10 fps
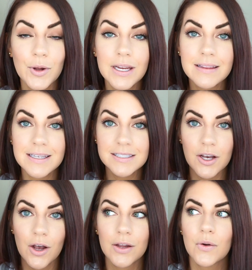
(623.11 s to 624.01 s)
Putting this
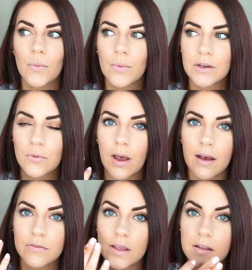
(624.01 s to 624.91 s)
on when you
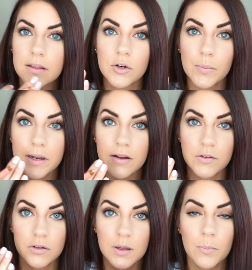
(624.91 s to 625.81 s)
have like a little bit of
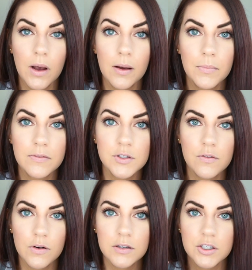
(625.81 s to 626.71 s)
your lip balm left
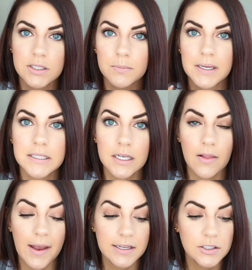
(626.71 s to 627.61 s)
over just makes it
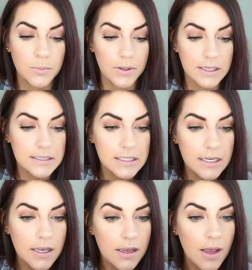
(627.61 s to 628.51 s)
glide super easy.